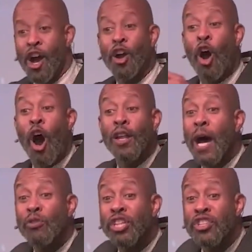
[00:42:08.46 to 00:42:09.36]
Call
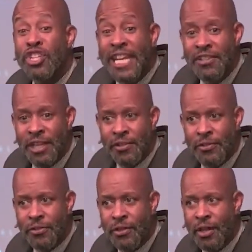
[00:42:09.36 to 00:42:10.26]
out to
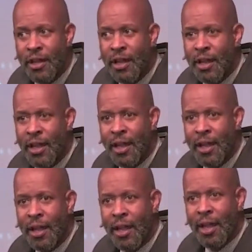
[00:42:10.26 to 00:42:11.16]
Jesus
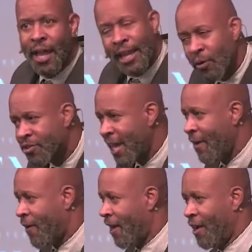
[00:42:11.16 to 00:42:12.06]
and he'll
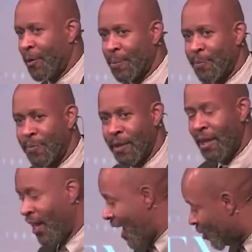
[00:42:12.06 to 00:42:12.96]
save you.
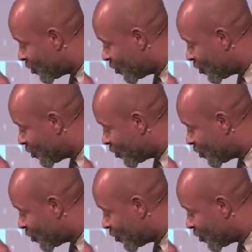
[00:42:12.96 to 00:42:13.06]
He'll